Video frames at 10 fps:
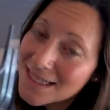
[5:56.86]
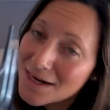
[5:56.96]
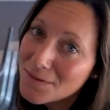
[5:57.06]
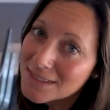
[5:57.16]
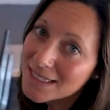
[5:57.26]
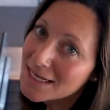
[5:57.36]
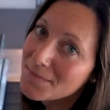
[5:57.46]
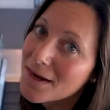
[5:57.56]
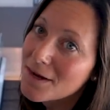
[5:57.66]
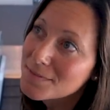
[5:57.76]
said I wasn't
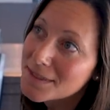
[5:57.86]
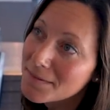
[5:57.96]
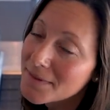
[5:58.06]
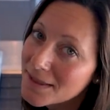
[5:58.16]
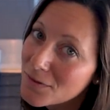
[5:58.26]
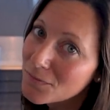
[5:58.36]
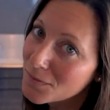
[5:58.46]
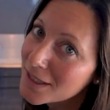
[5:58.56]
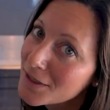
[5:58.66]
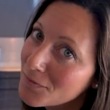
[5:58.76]
getting my hopes up, but they're
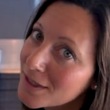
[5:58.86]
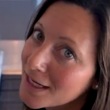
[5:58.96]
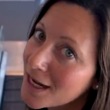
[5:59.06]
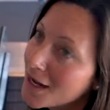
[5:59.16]
really, really